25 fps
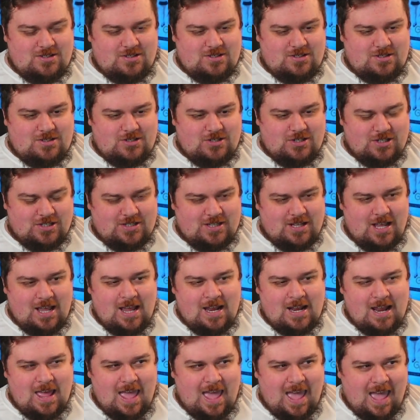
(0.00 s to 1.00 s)
just
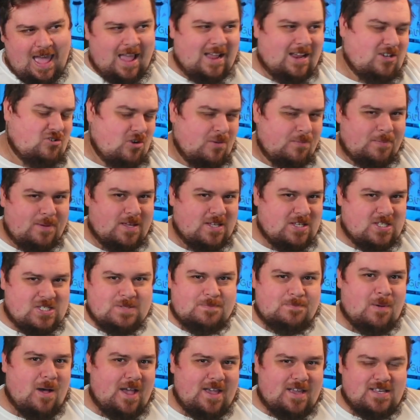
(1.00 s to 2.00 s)
an extra bit of
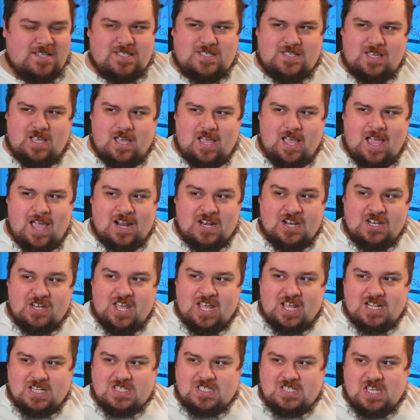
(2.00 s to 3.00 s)
spice, and
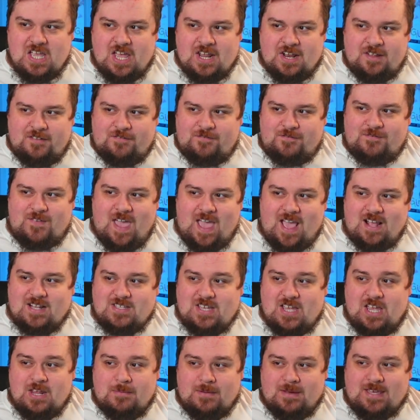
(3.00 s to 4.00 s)
it's an effect,
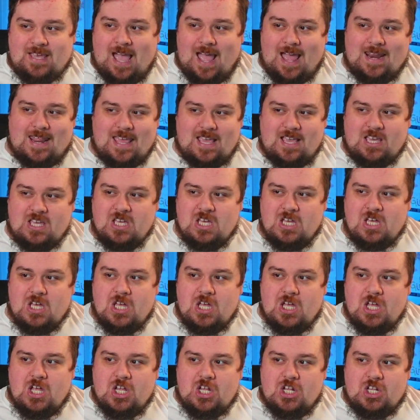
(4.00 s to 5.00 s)
a mechanic
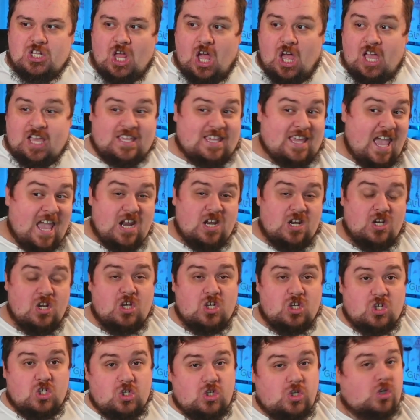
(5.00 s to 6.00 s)
that again
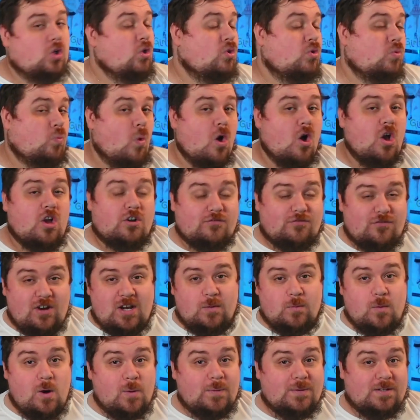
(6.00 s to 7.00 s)
could work really
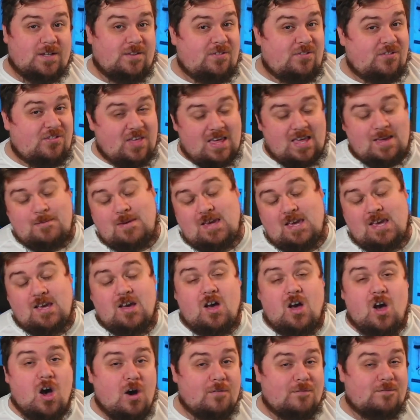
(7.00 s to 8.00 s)
well with the
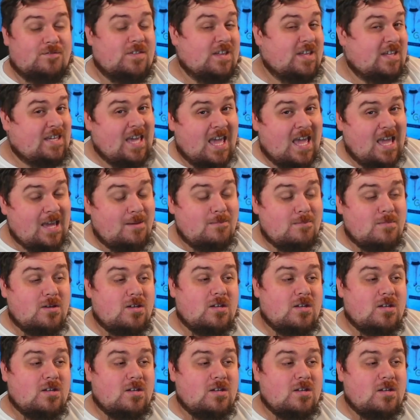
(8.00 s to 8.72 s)
theming of the game.